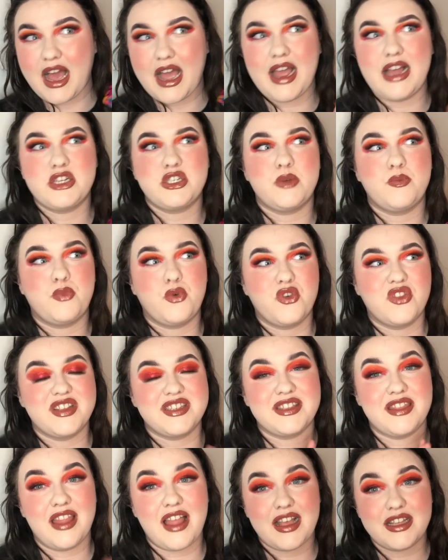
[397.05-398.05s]
I actually bought
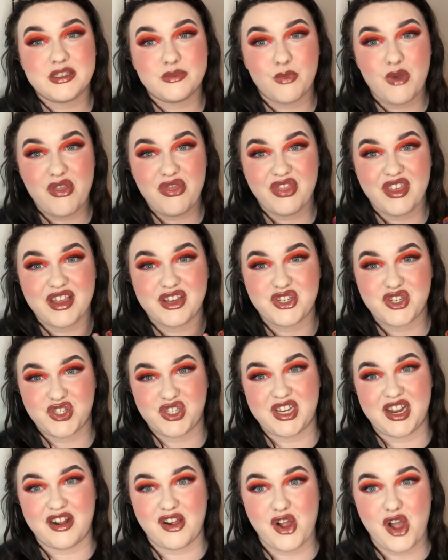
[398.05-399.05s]
this last month, it just
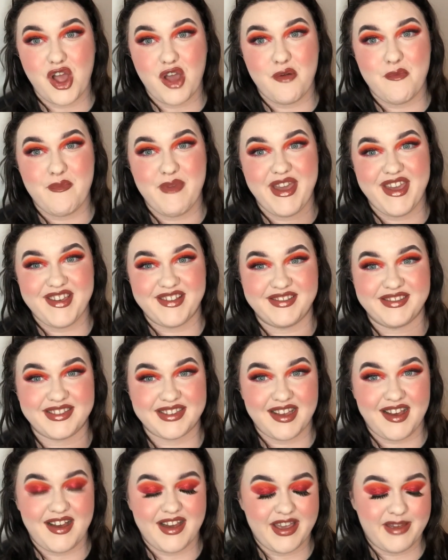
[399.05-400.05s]
didn't come in
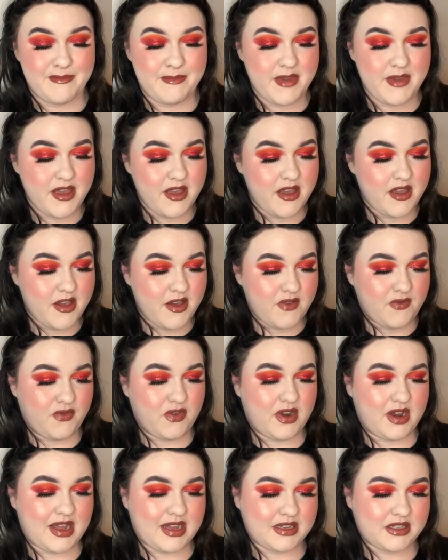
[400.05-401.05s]
time for
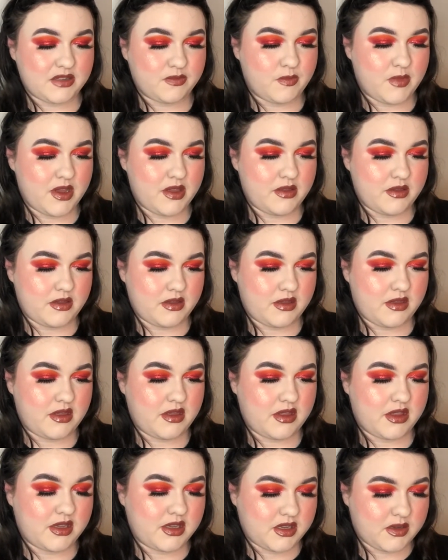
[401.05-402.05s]
last
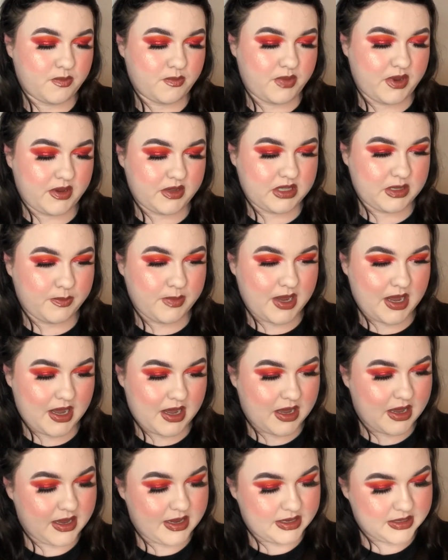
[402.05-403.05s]
month's beauty
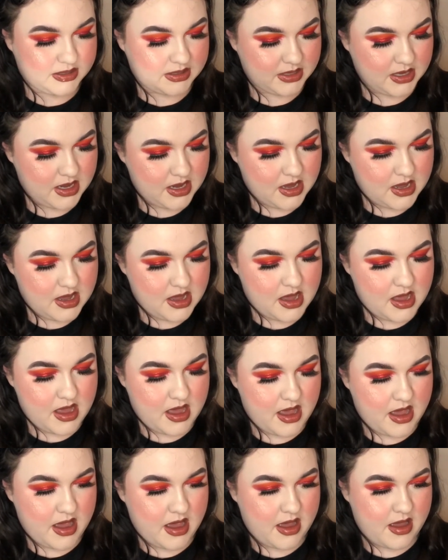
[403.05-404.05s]
buys,
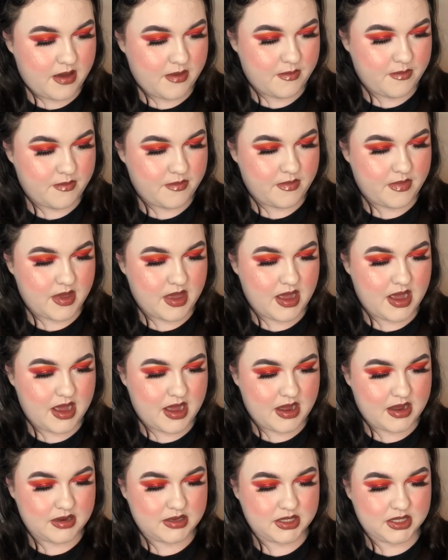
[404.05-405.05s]
and
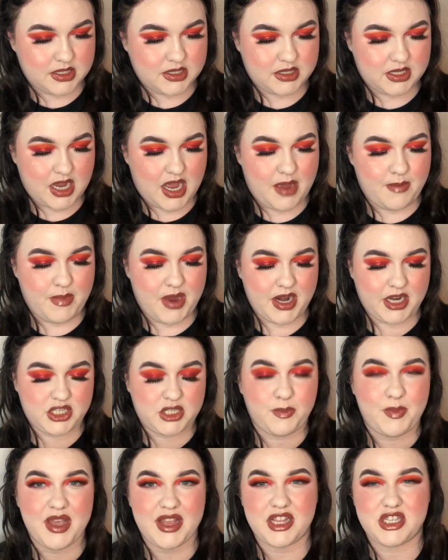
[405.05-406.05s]
I managed to
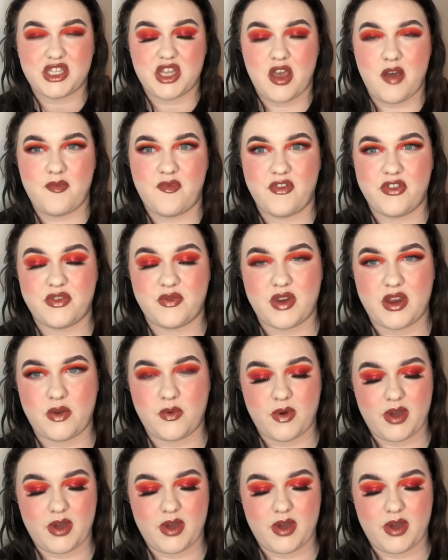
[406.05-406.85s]
pick this up for £3.